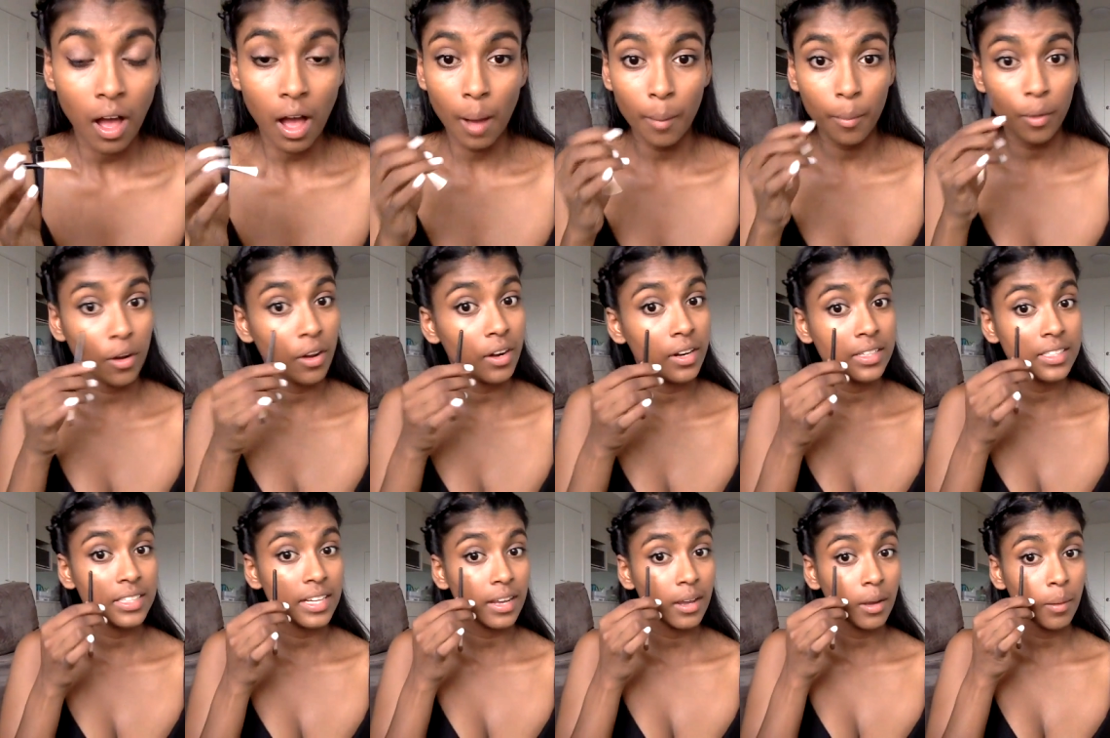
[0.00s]
I'm not
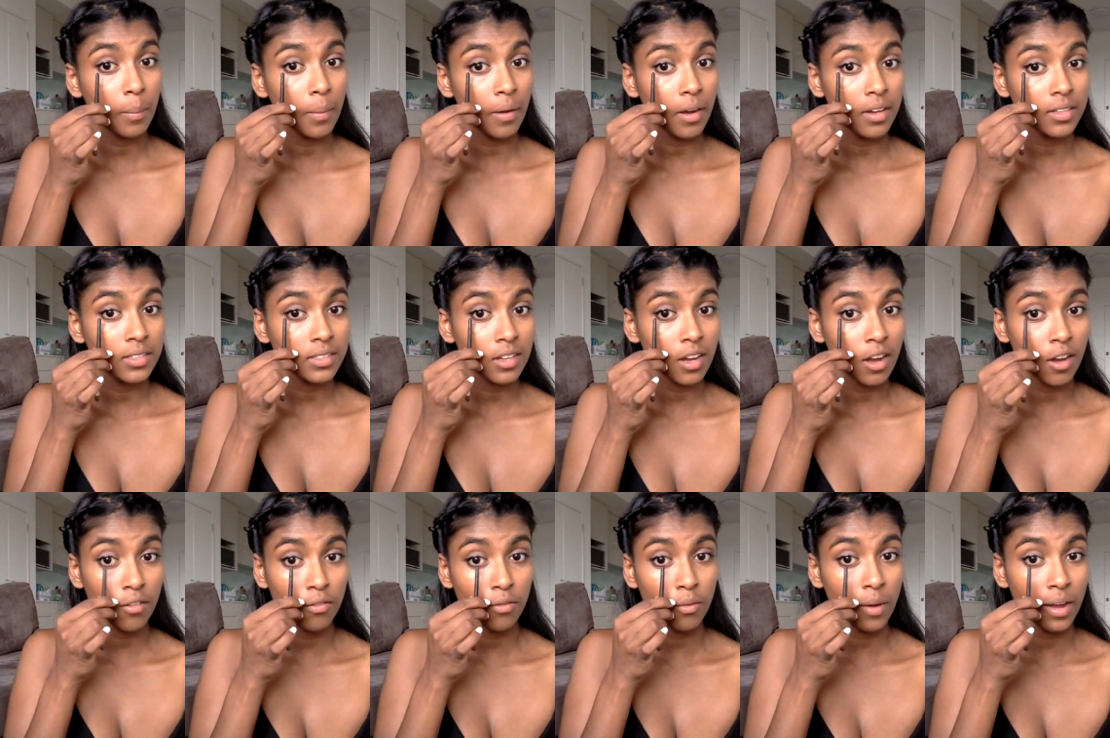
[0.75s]
going to take it past
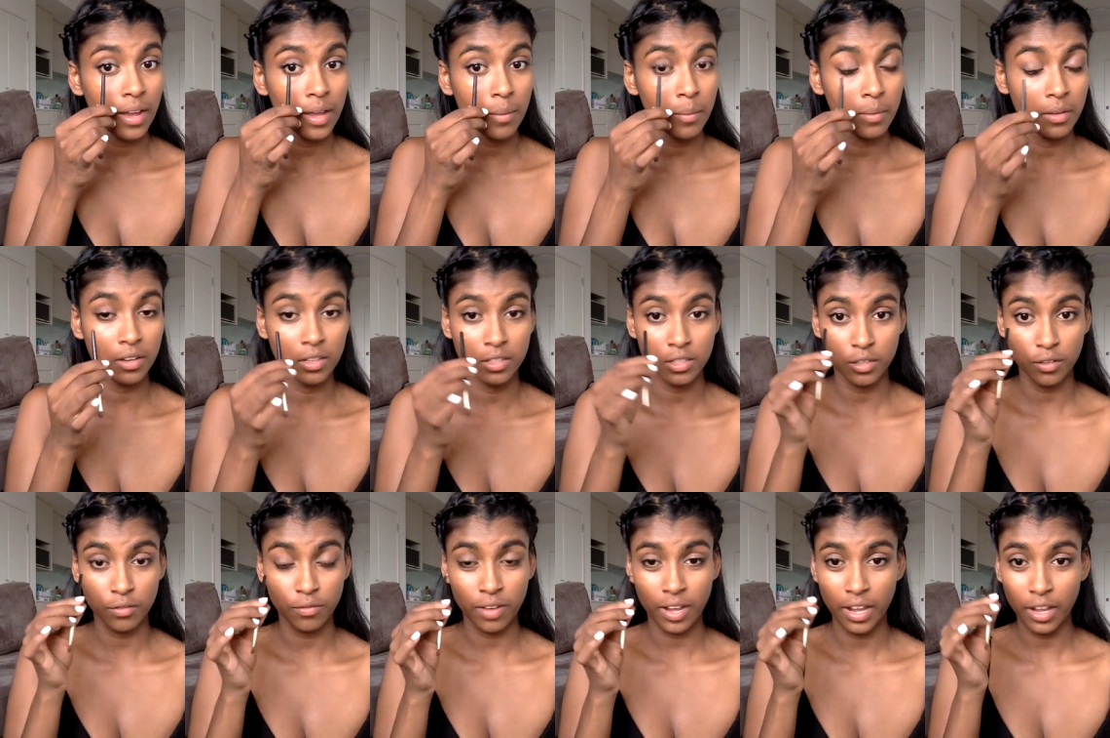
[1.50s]
halfway,
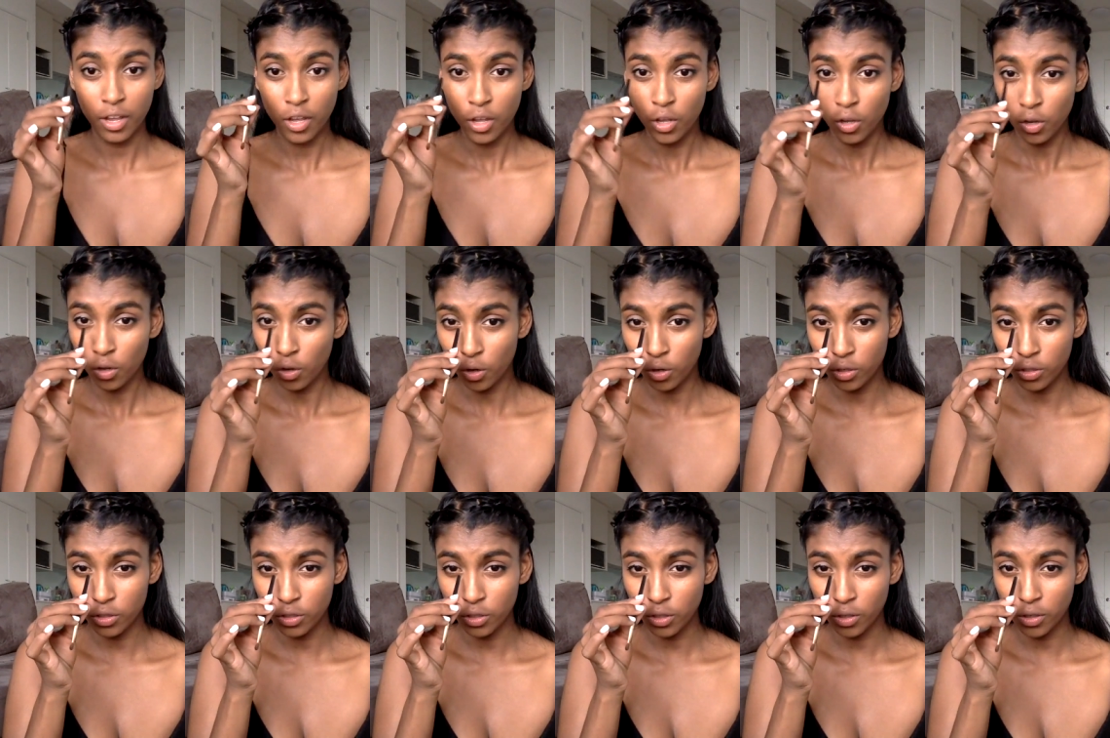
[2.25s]
because if I go
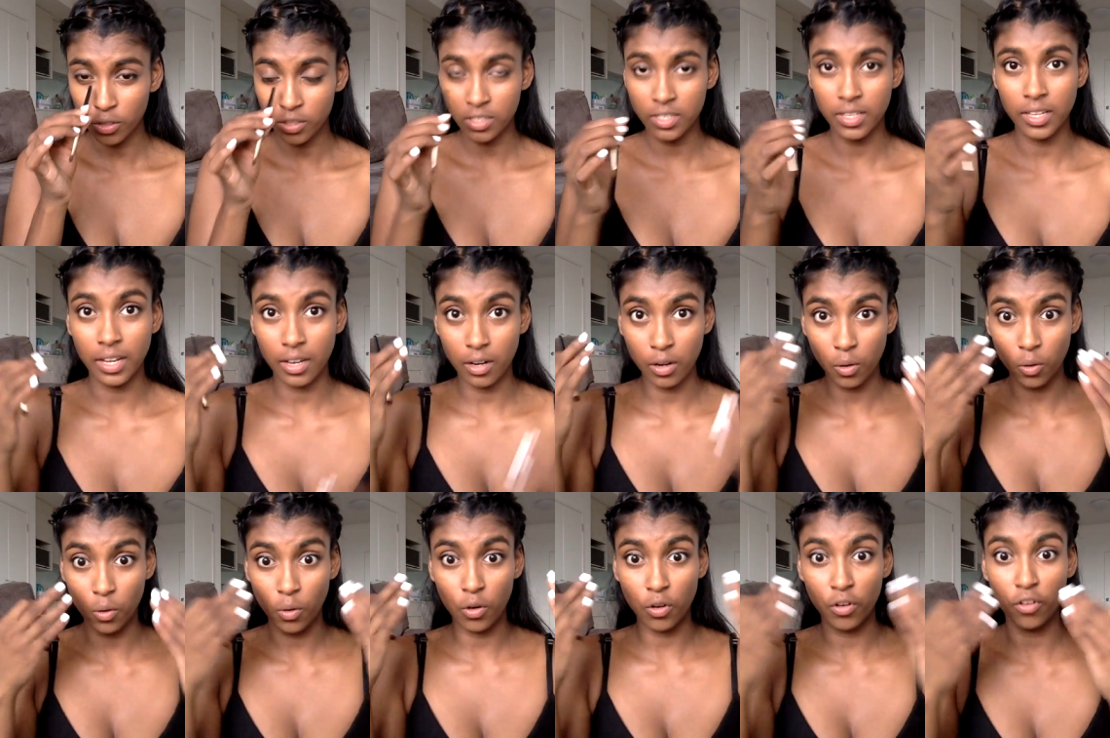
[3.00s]
too close to the
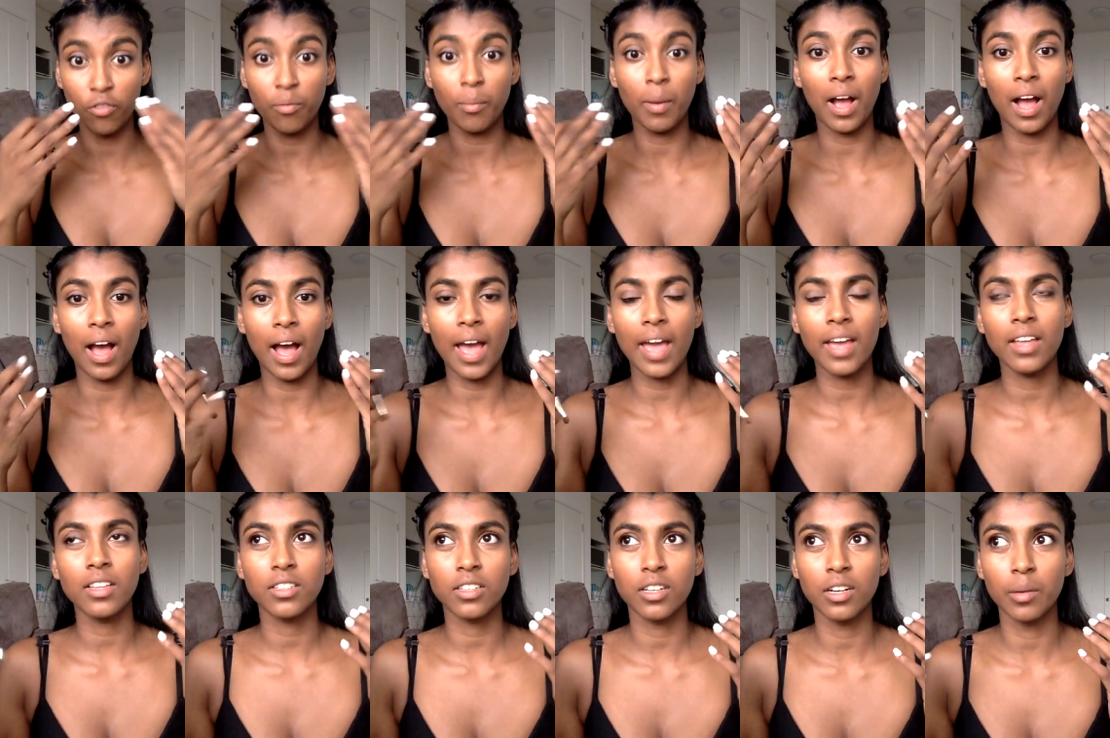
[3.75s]
inner corner of my
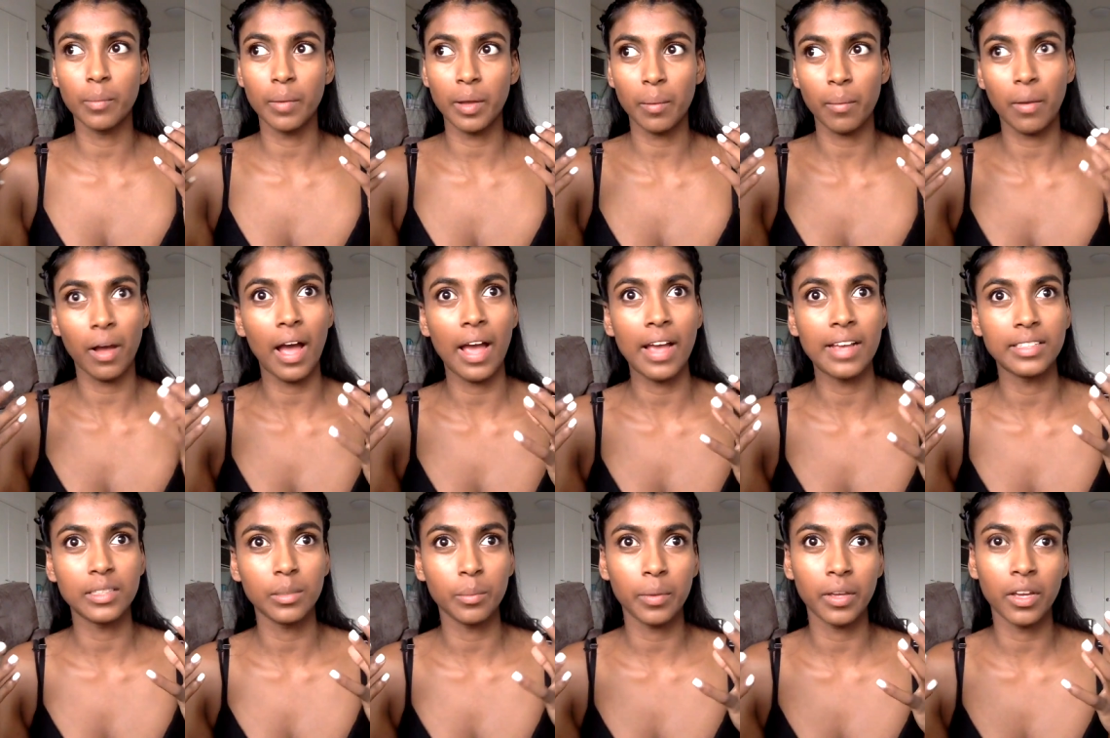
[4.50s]
eye, it's going to make my
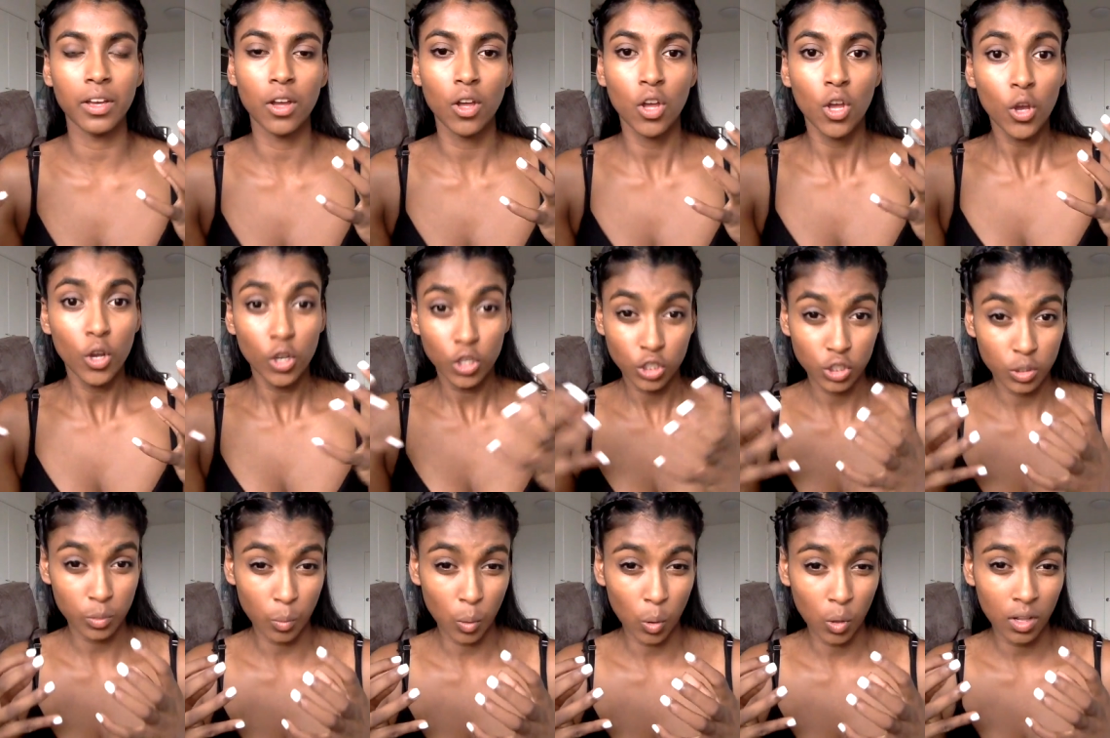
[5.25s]
eyes appear
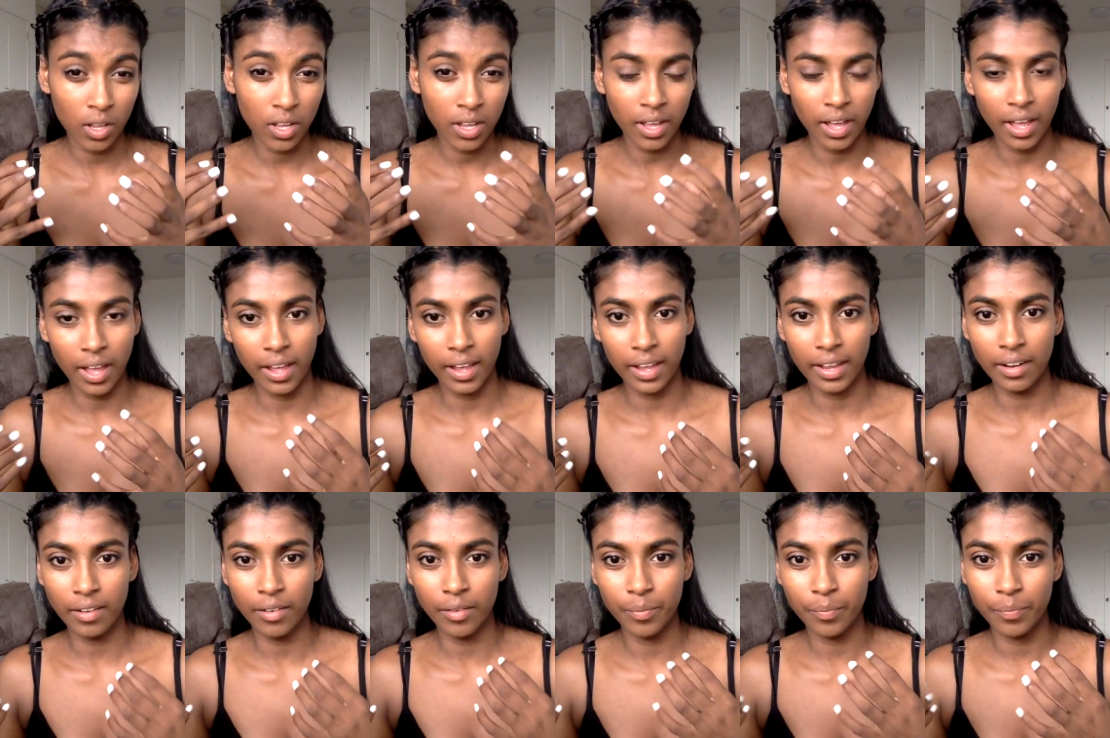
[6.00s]
smaller,
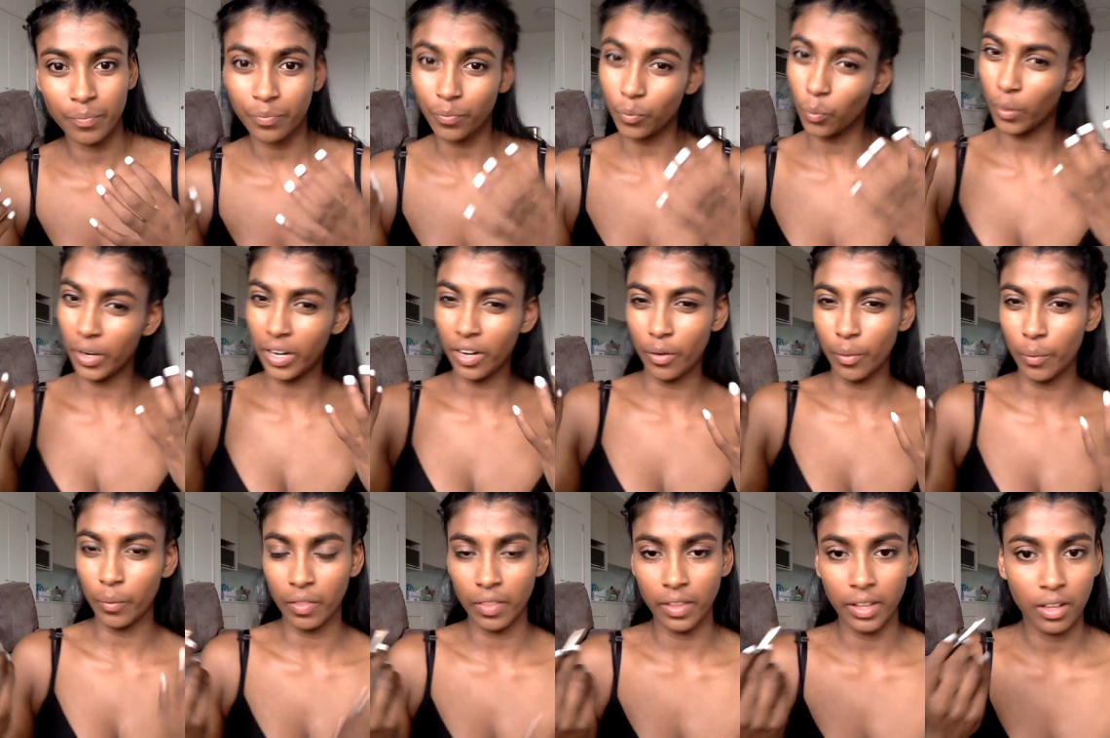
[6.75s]
and we
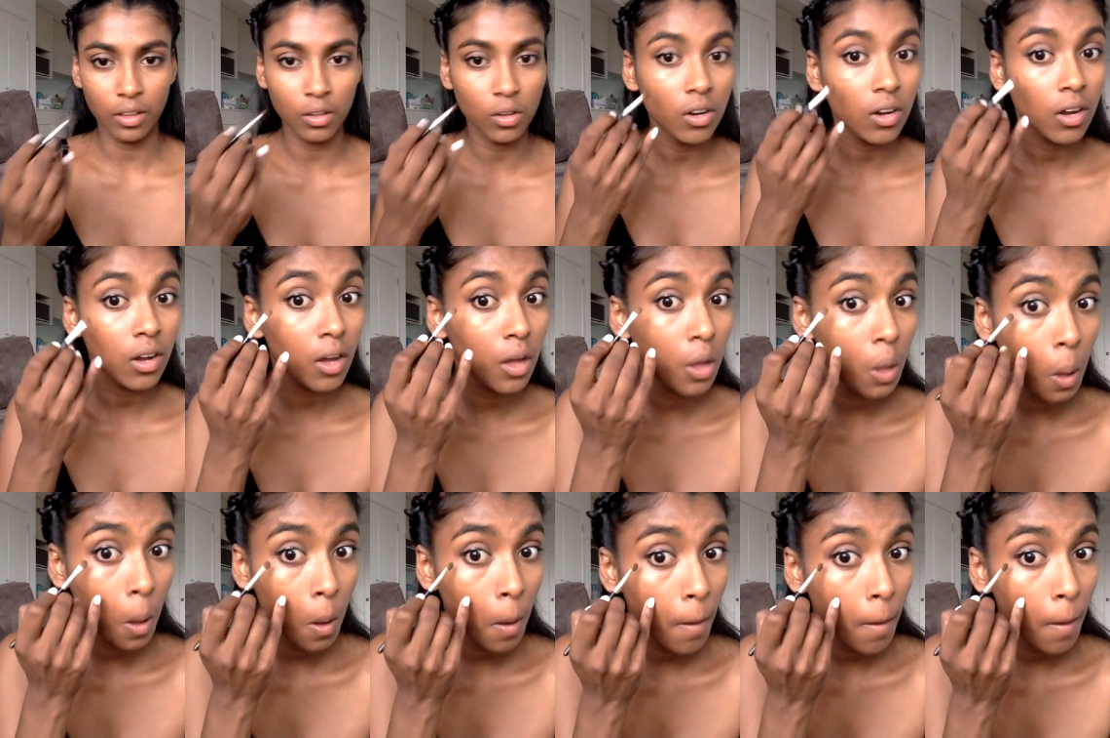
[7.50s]
don't want that look.